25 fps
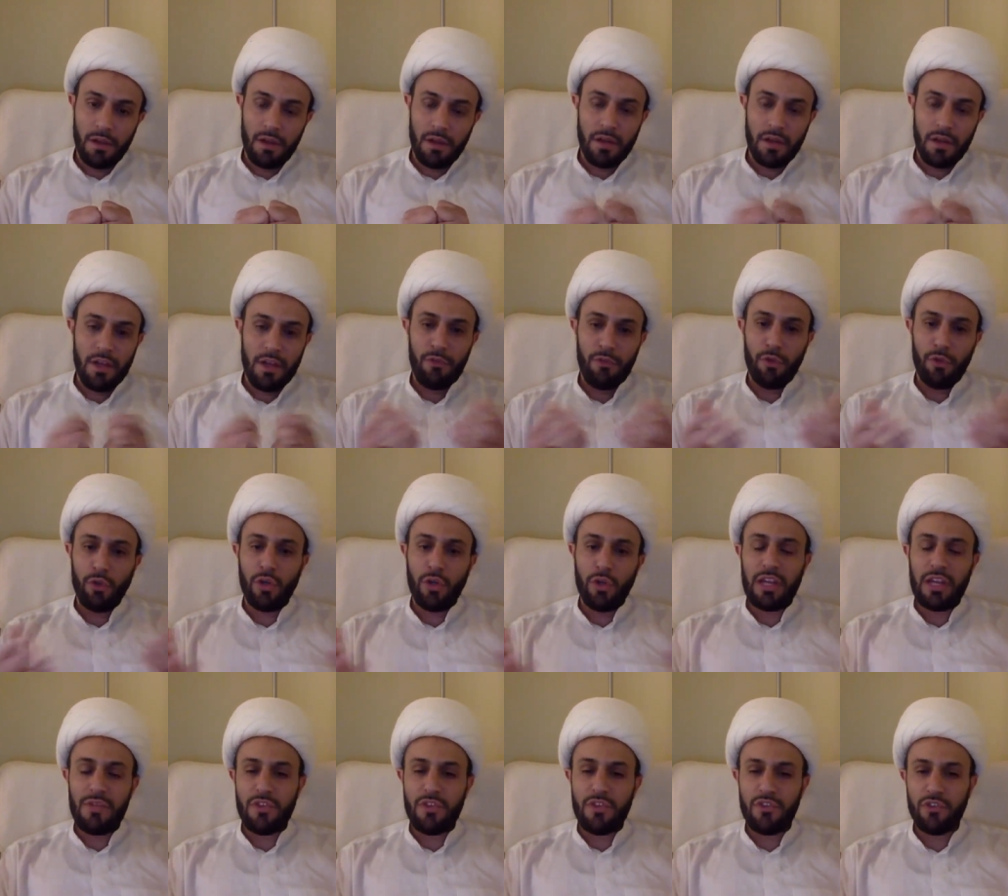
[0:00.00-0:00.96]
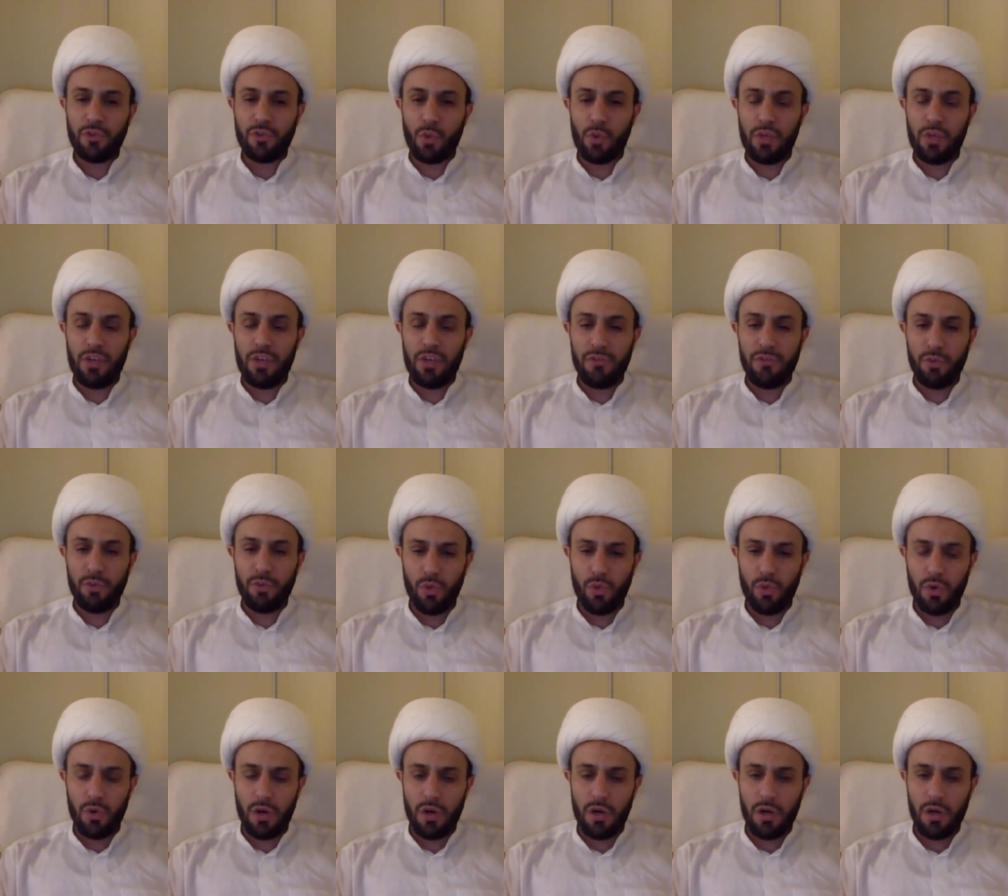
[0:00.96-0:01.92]
If you look at the story of
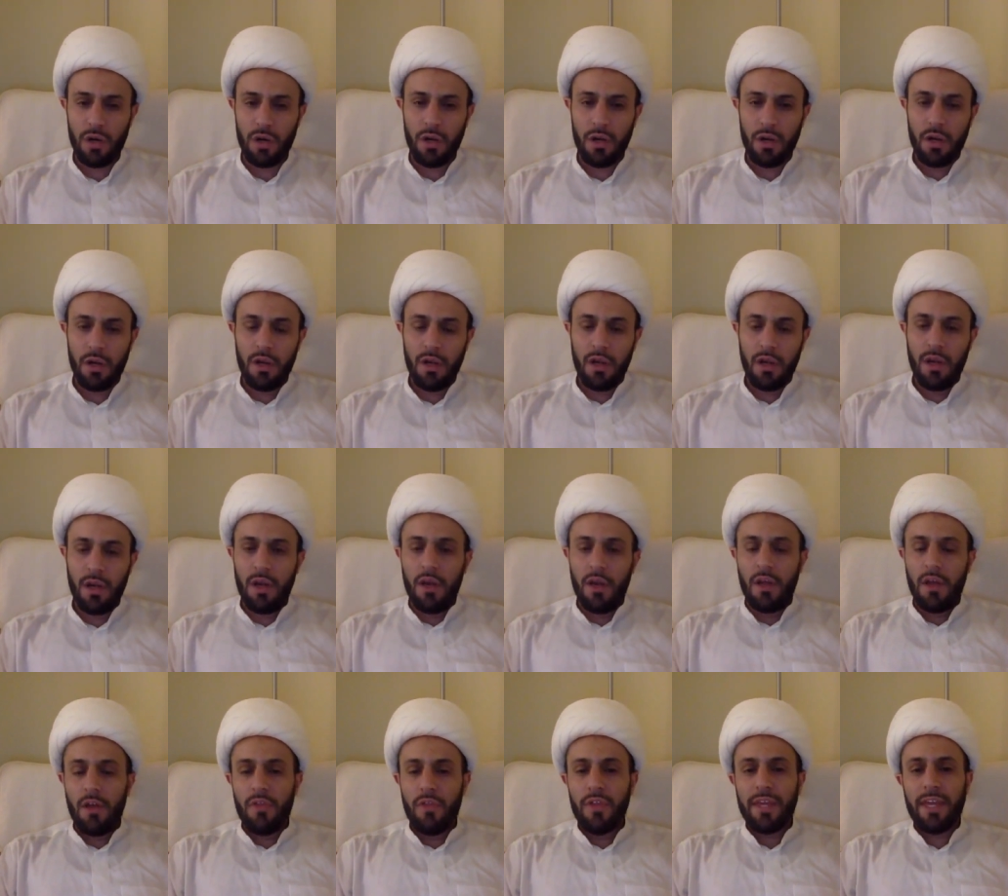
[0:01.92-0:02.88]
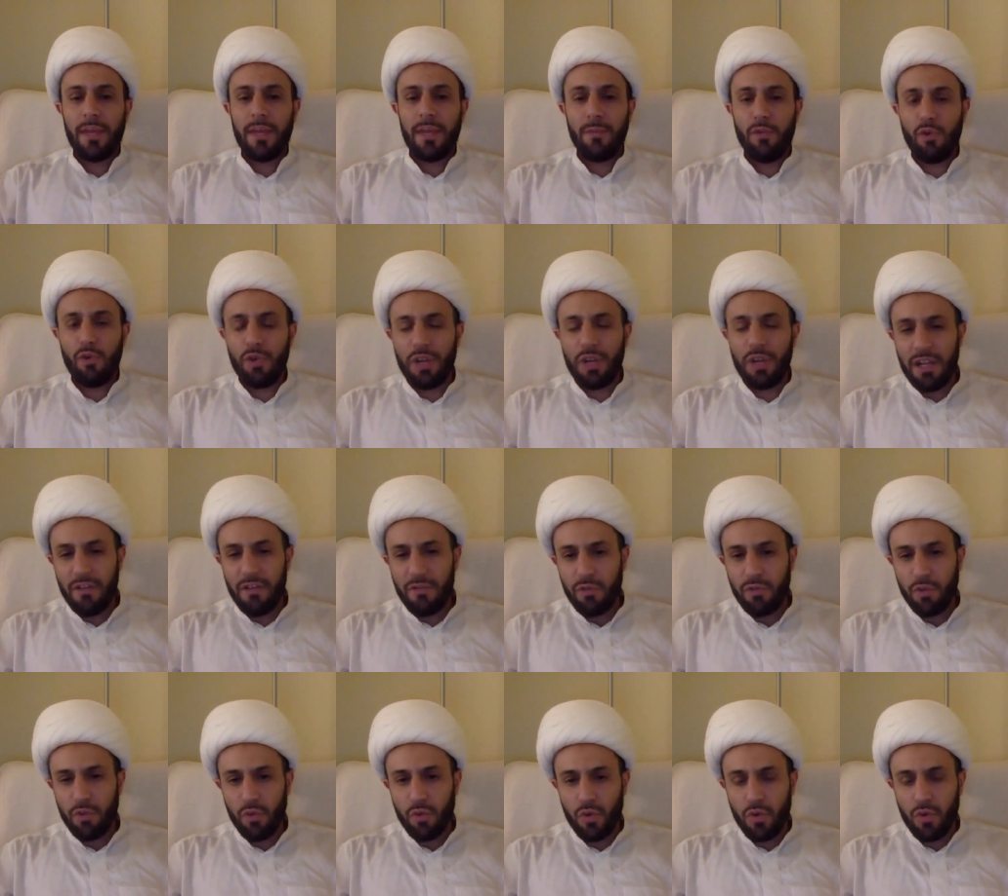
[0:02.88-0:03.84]
Nuh, the community of
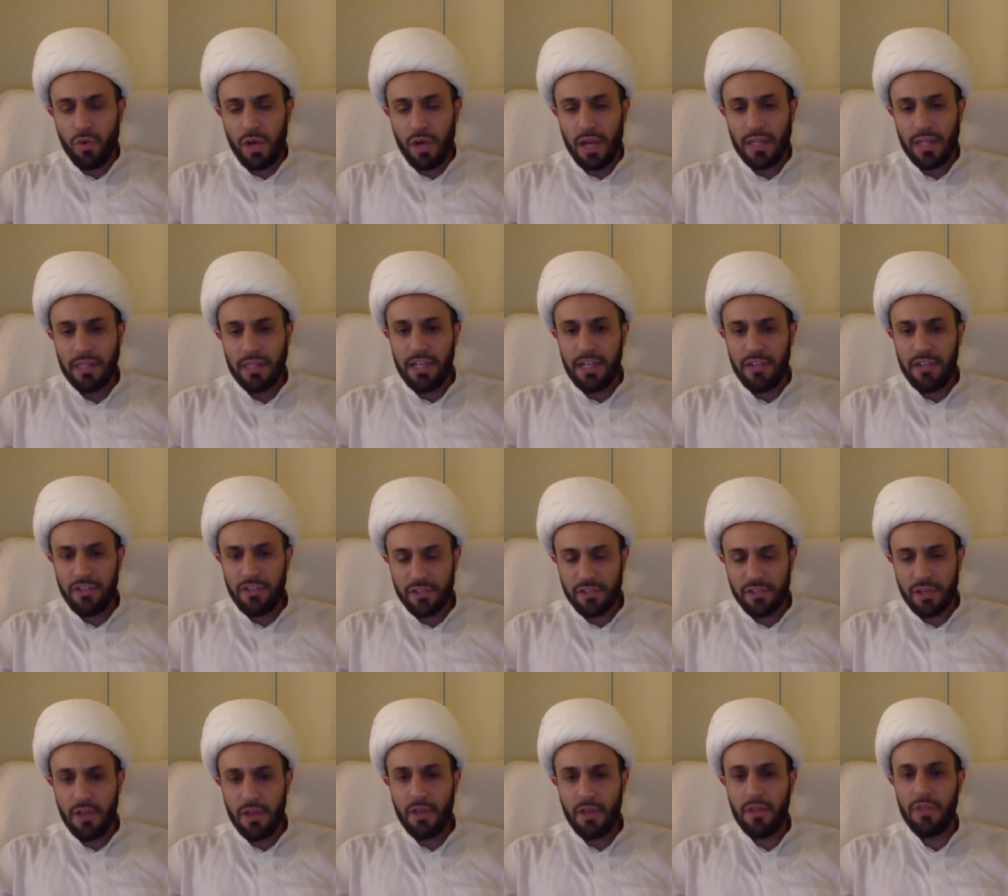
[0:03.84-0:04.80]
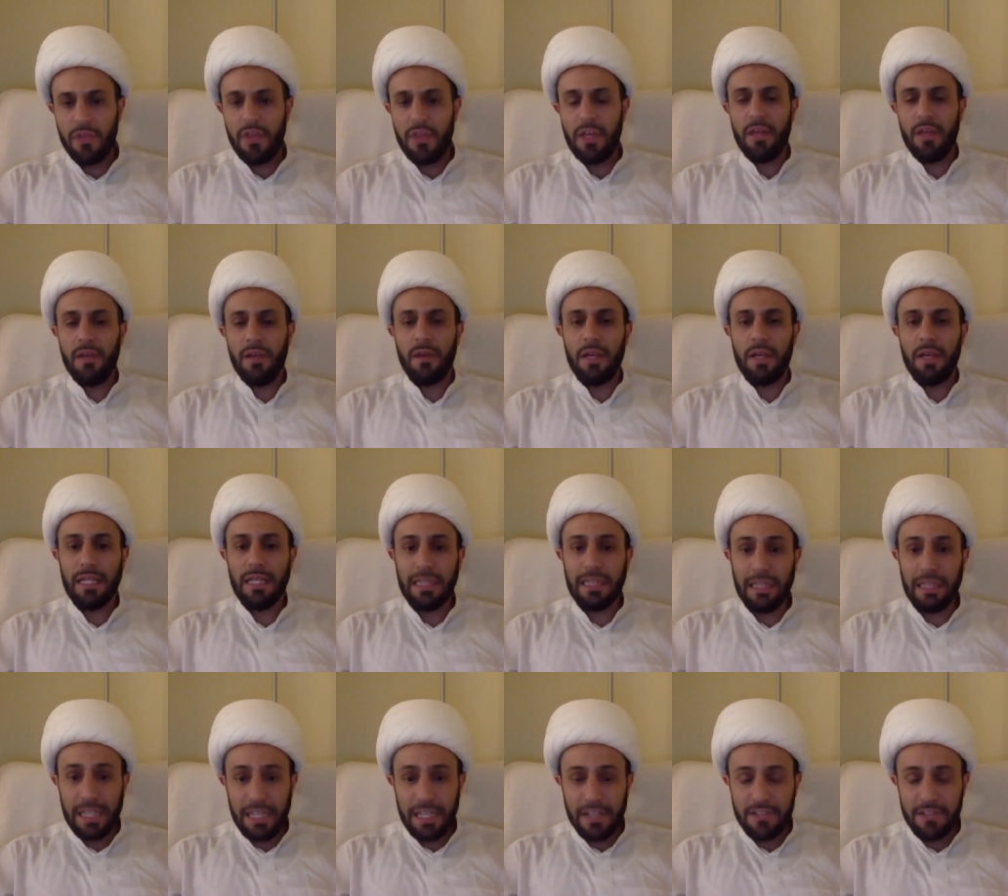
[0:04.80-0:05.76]
Nuh, at least the
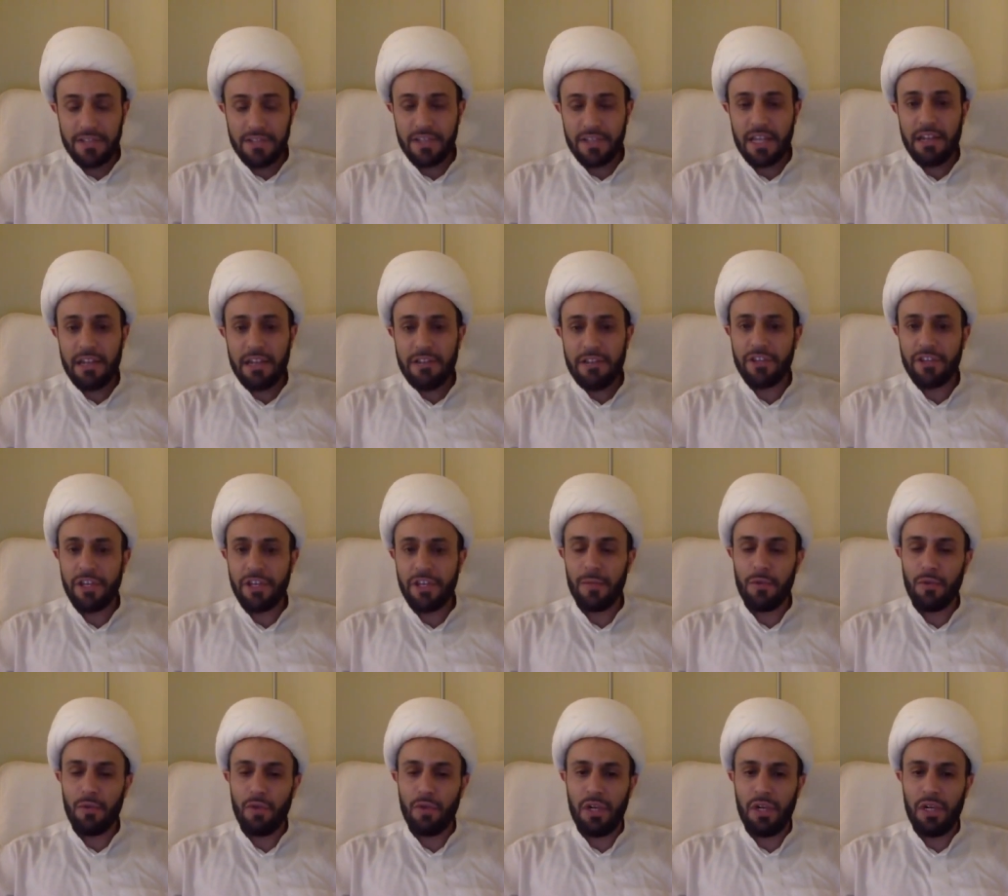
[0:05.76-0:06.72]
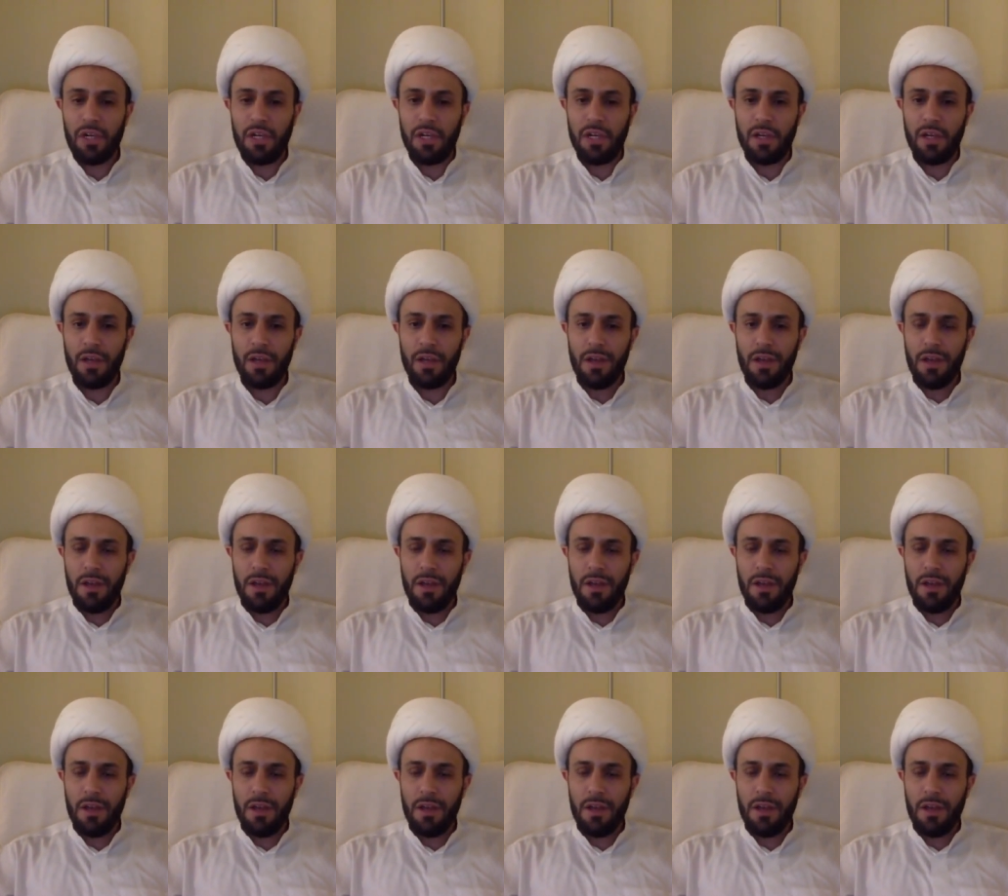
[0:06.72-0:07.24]
elite in his community,